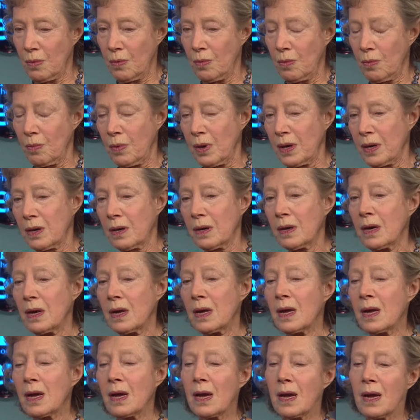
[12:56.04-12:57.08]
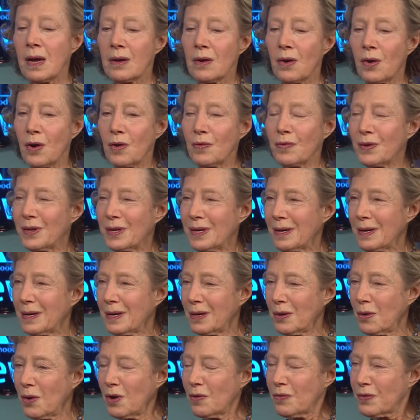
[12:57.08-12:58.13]
where often
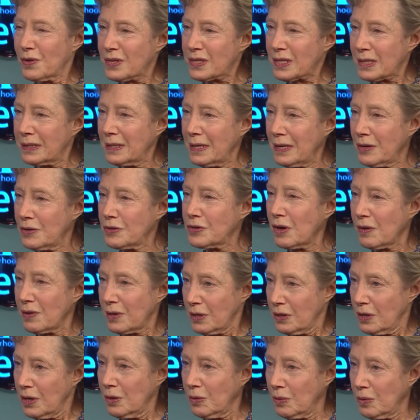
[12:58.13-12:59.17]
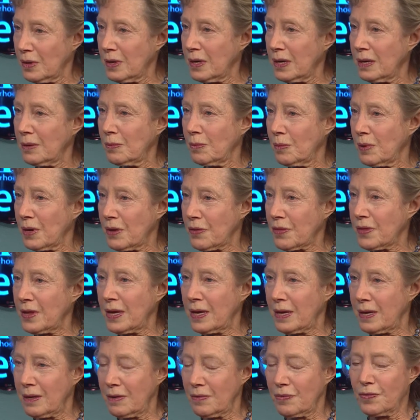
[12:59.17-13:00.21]
uh, office cleaners are alone with
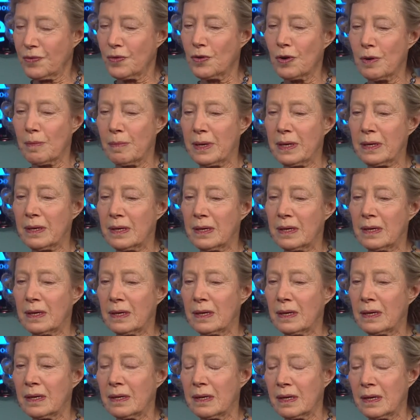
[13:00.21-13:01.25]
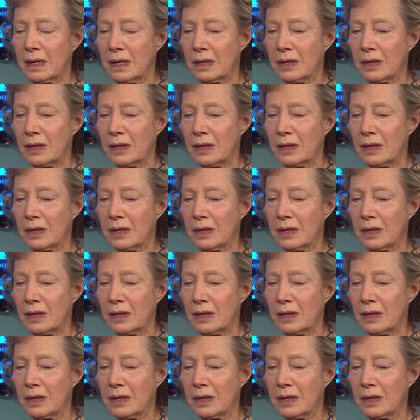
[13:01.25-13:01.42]
a foreman in,